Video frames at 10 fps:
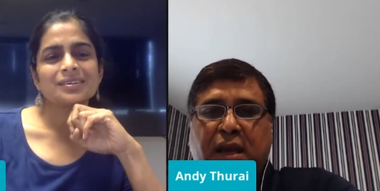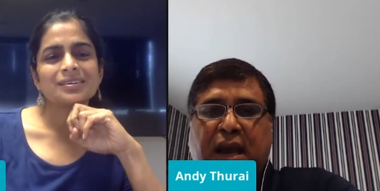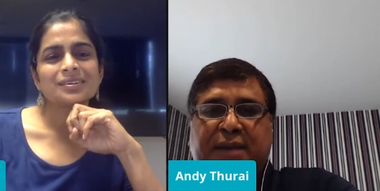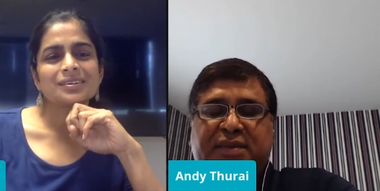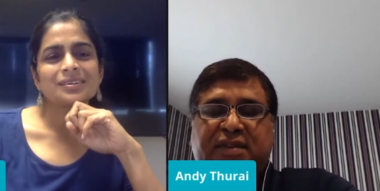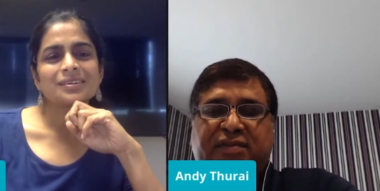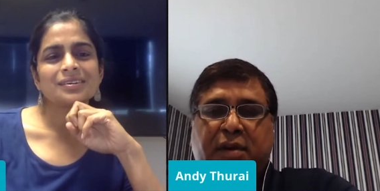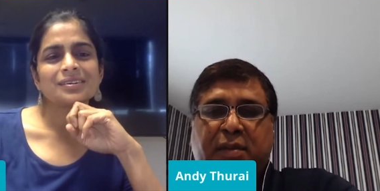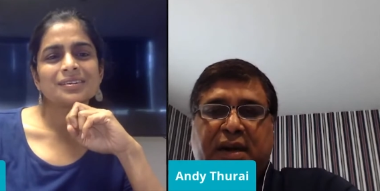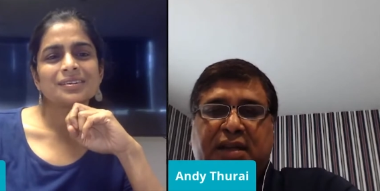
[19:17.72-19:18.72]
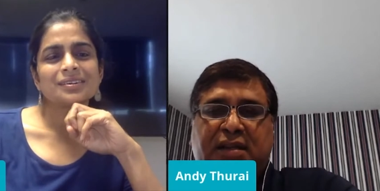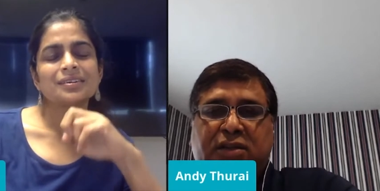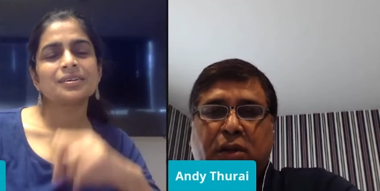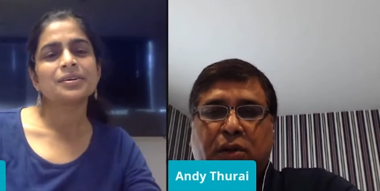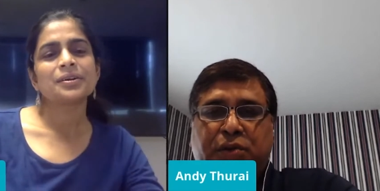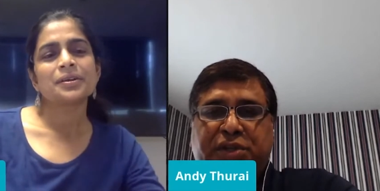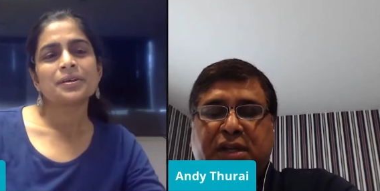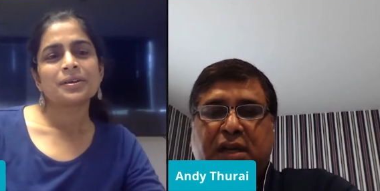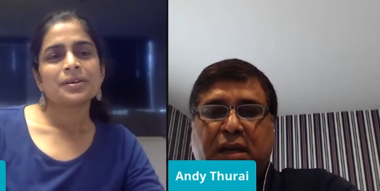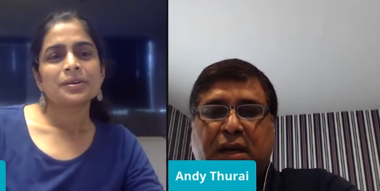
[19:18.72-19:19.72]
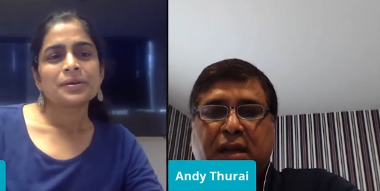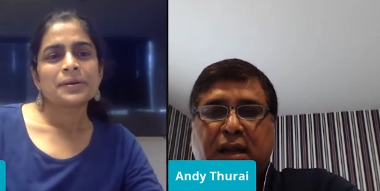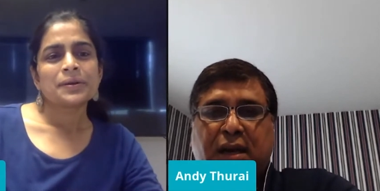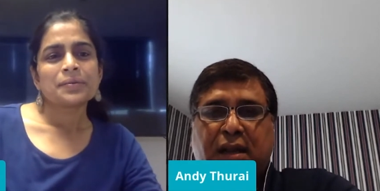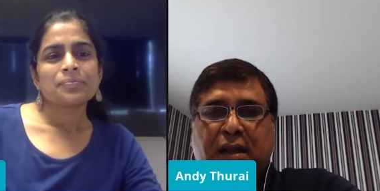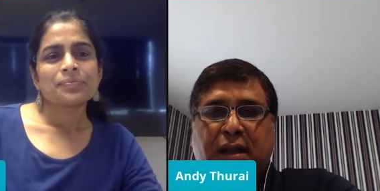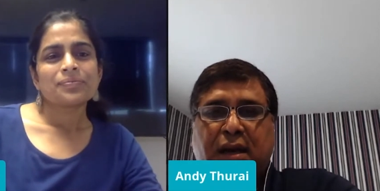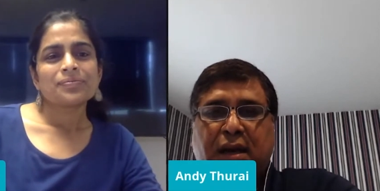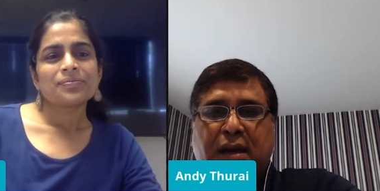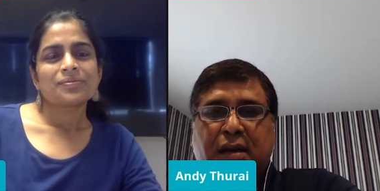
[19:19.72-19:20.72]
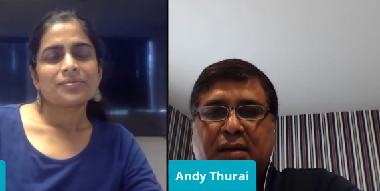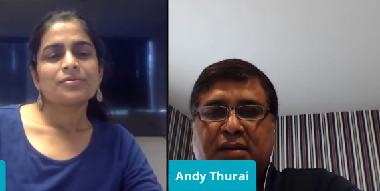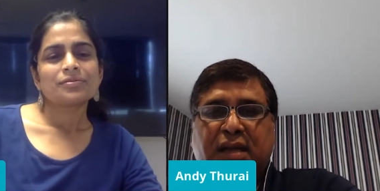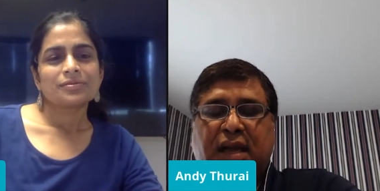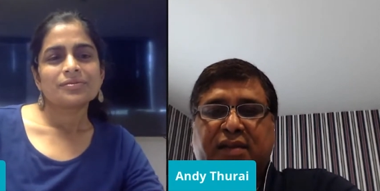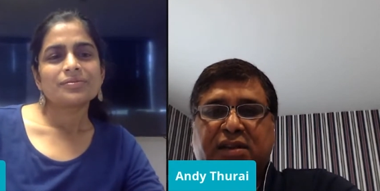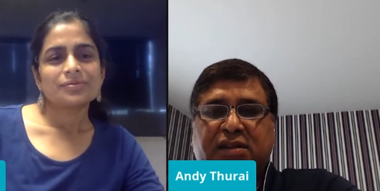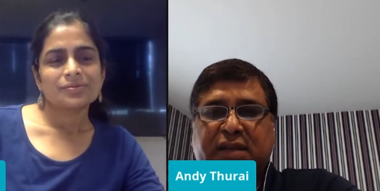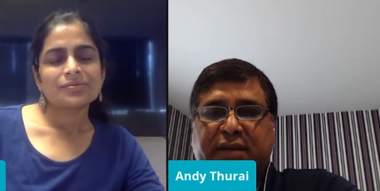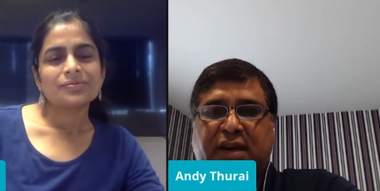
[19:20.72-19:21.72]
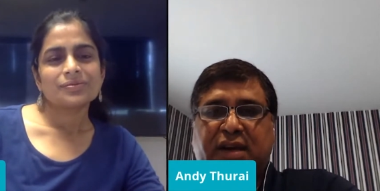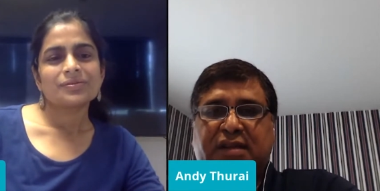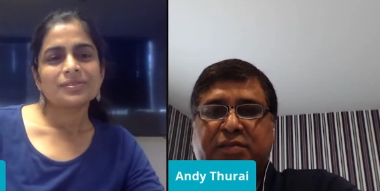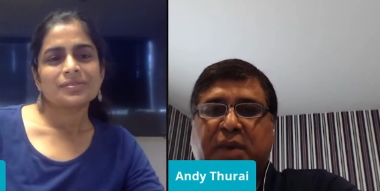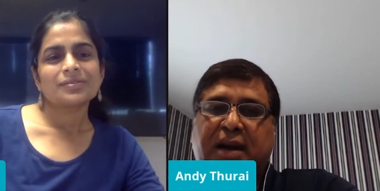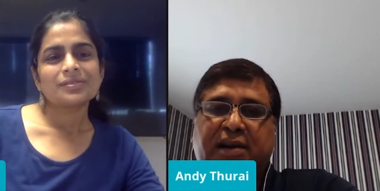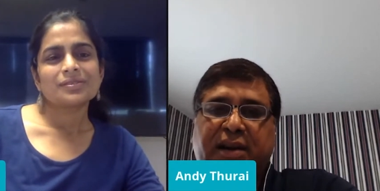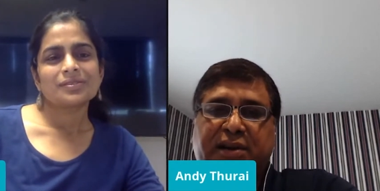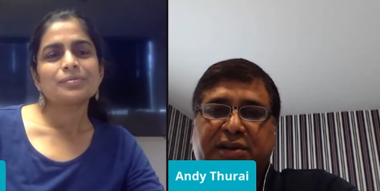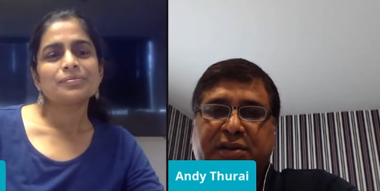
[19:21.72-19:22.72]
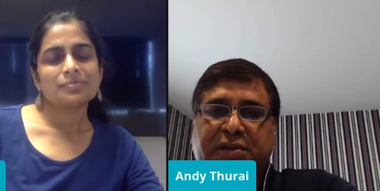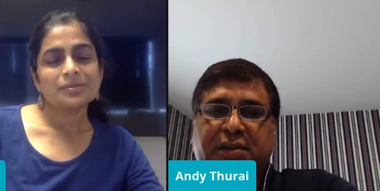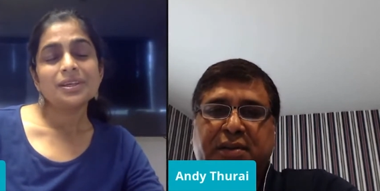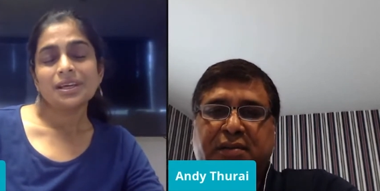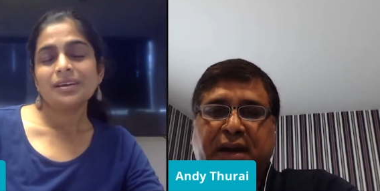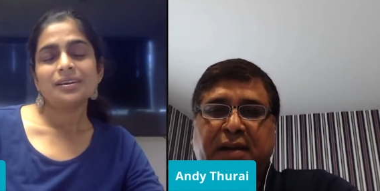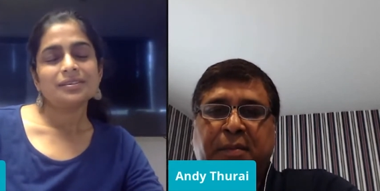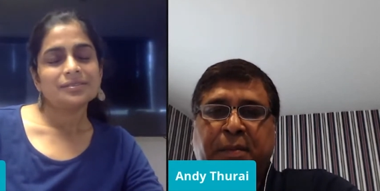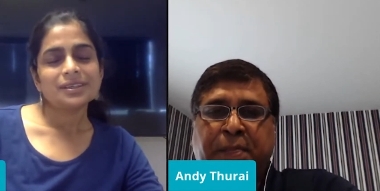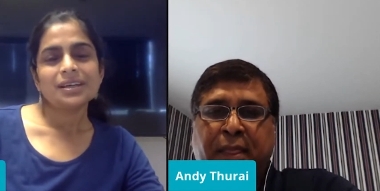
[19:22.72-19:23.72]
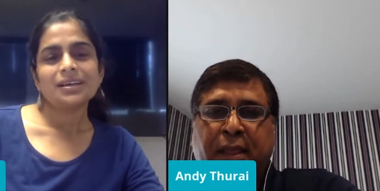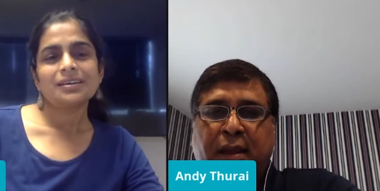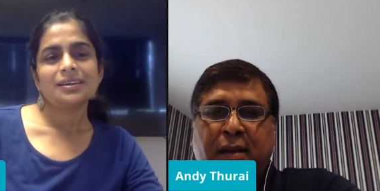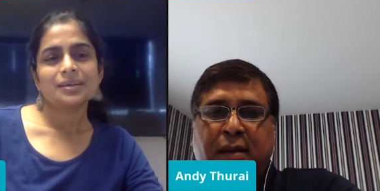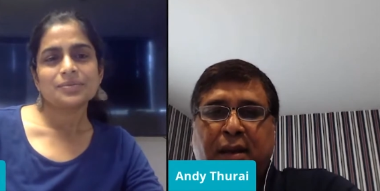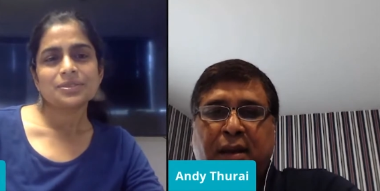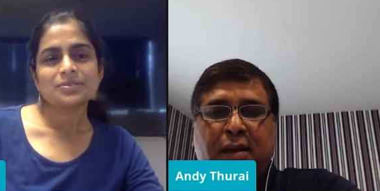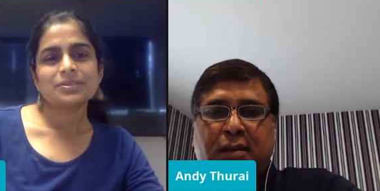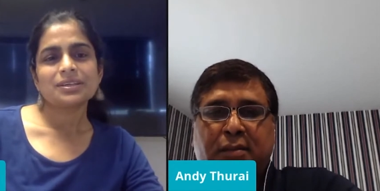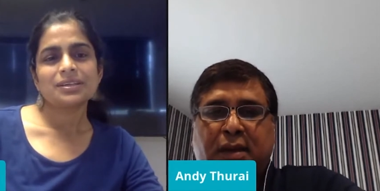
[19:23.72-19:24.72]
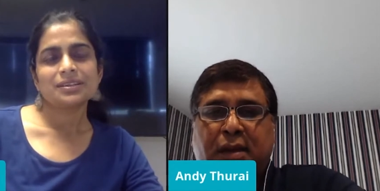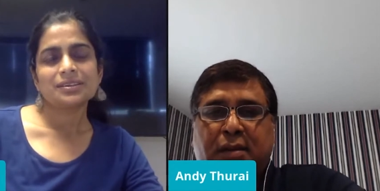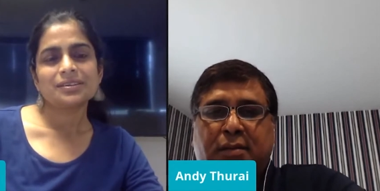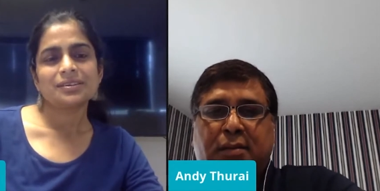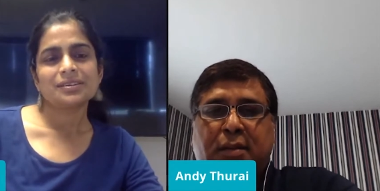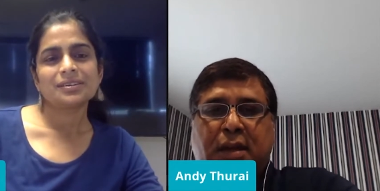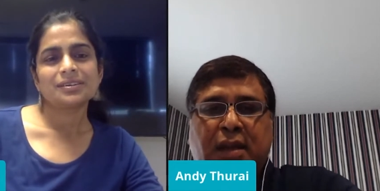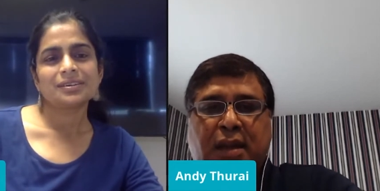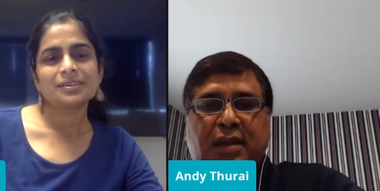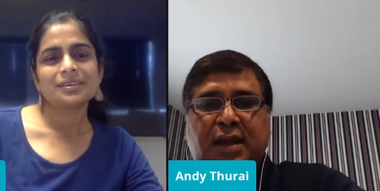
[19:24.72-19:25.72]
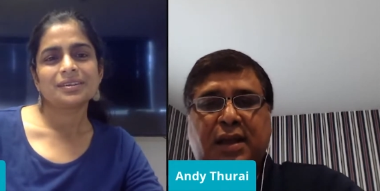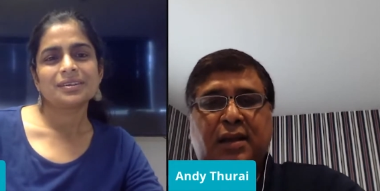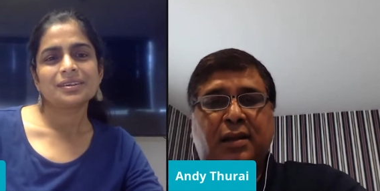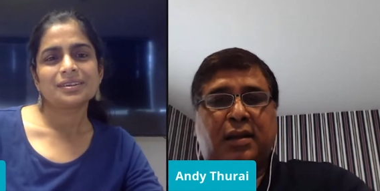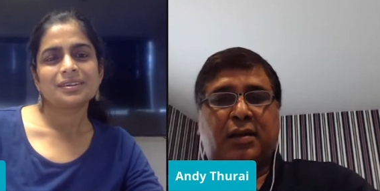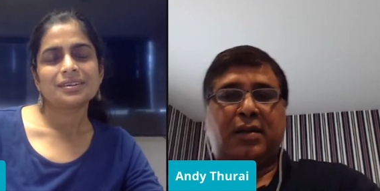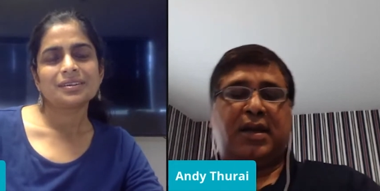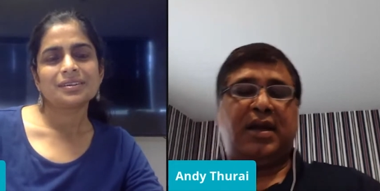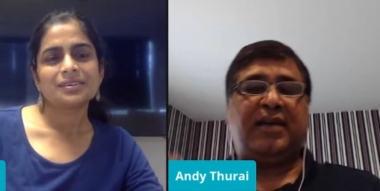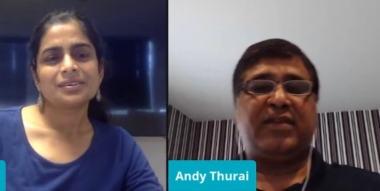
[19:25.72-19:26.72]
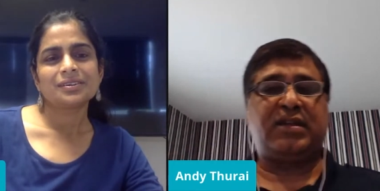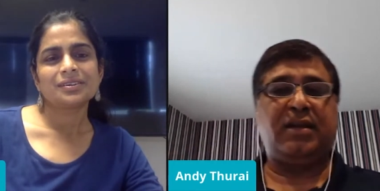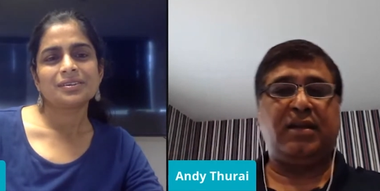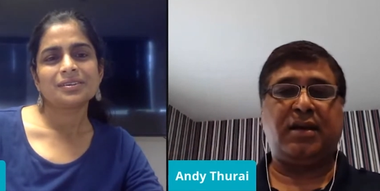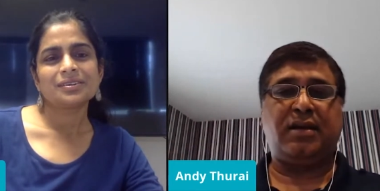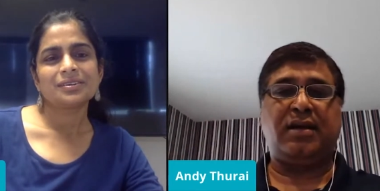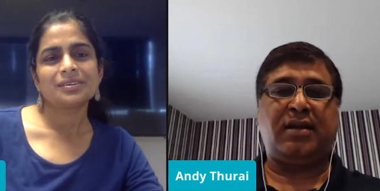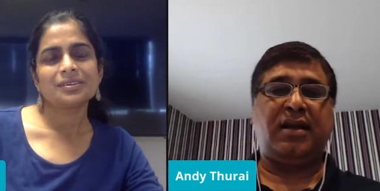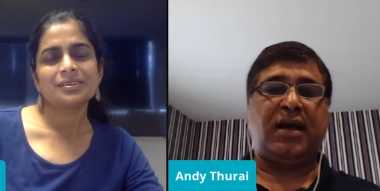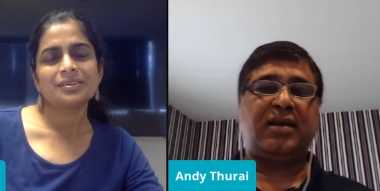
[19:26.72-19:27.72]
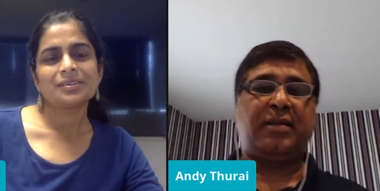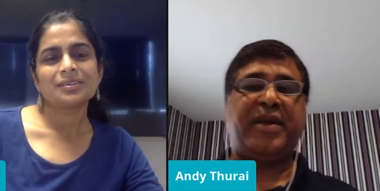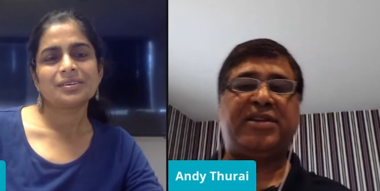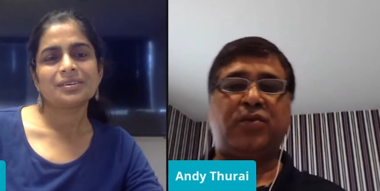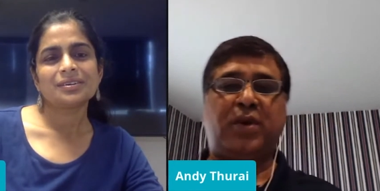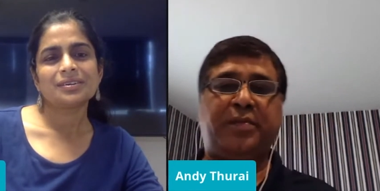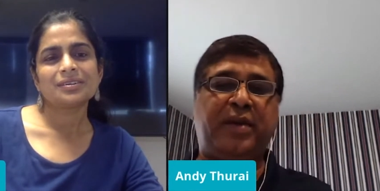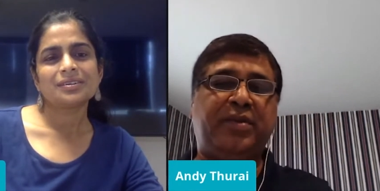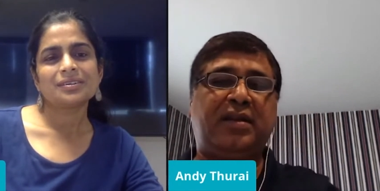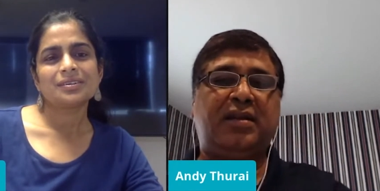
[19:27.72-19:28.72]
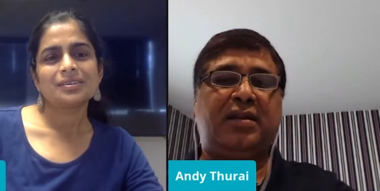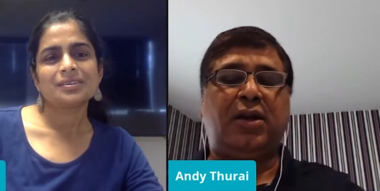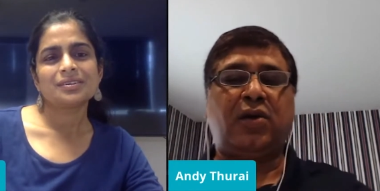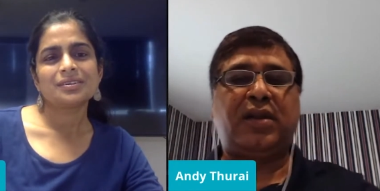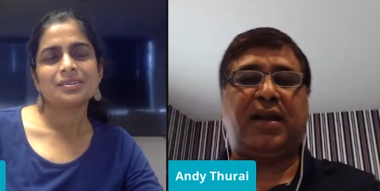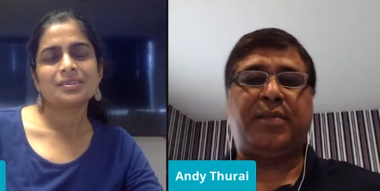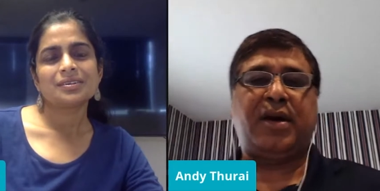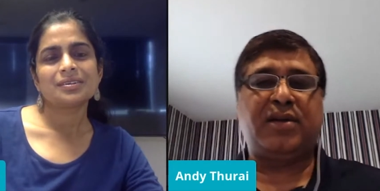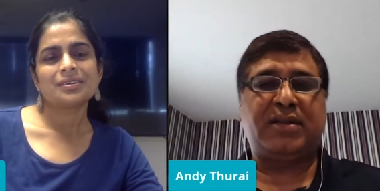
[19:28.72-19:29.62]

Speaker 1: observability solution on on on solving serverless monitoring issues. Yeah, right?
Speaker 2: yeah, absolutely.
Speaker 1: And, and, and then you know, then obviously the, the, the other major one people don't think about